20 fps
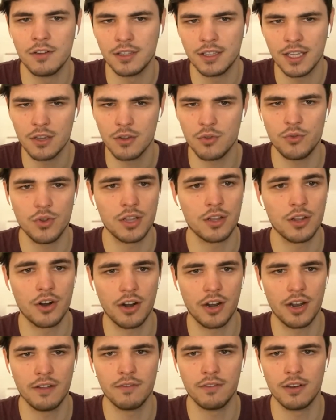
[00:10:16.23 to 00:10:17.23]
and that will take you to
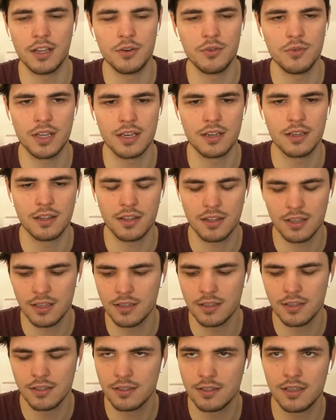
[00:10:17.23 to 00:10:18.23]
another level, and you can
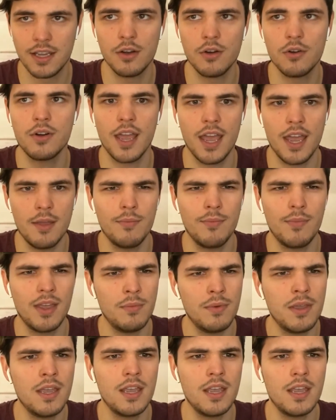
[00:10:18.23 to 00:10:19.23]
say, okay,
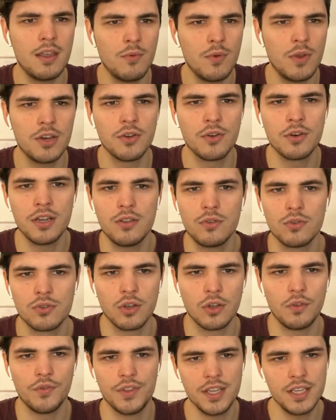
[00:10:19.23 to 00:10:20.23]
maybe we don't
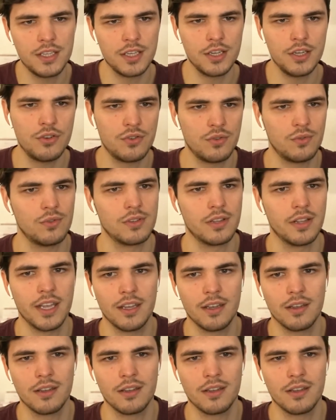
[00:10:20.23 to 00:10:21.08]
need to solve these issues.